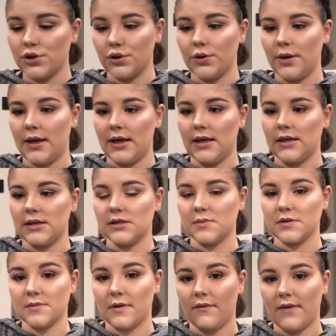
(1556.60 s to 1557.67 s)
to do is
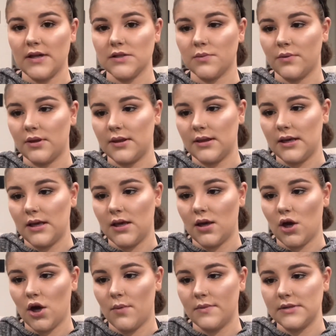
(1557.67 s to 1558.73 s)
spritz my face with the
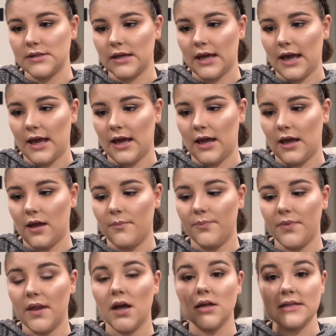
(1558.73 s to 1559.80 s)
Urban Decay
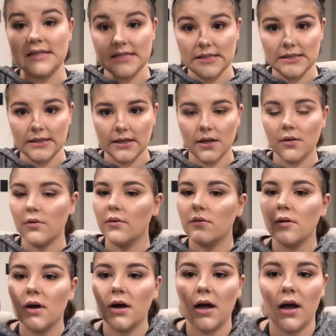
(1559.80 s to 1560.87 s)
De-Slick
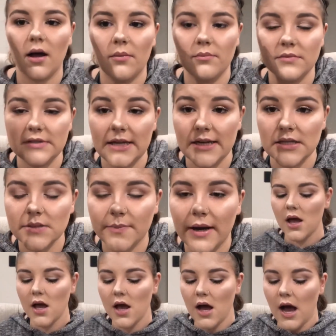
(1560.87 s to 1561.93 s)
setting
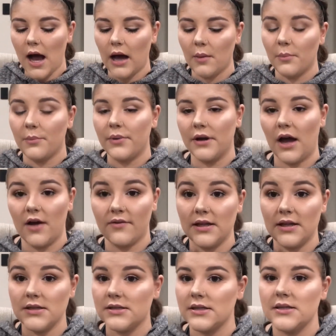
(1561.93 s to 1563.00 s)
spray. But I
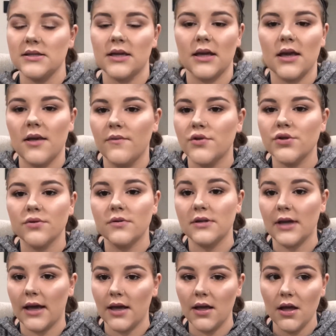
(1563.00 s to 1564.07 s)
this De-Slick, even during the
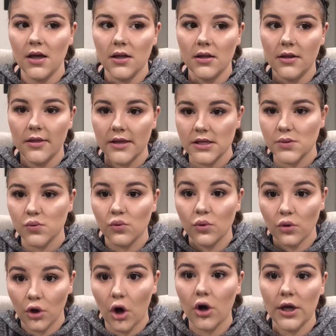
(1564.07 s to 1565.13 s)
day, this will
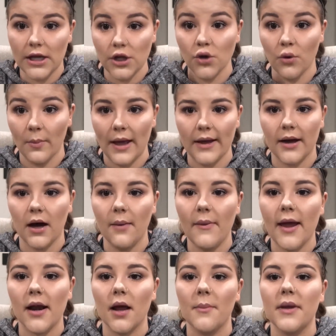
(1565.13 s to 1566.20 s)
lock in your makeup.
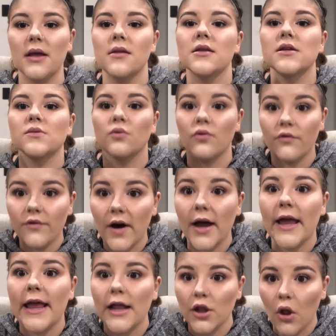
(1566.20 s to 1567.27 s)
And I mean, this will
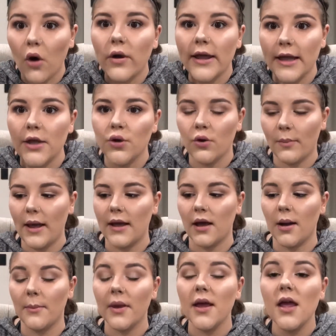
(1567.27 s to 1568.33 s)
fucking lock in your makeup.
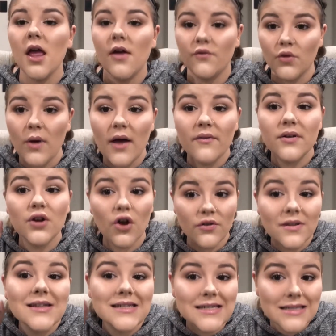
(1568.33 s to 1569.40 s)
If you haven't got
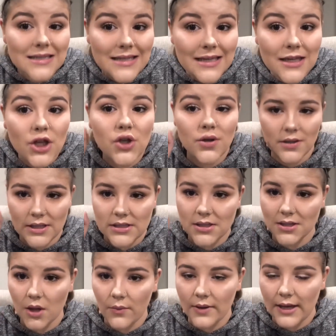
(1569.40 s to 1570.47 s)
the De-Slick, you need to
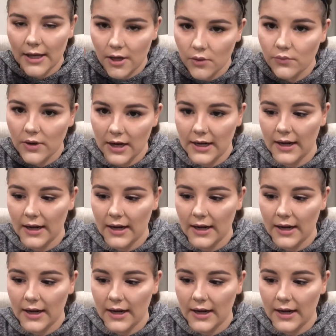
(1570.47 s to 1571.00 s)
go and get it right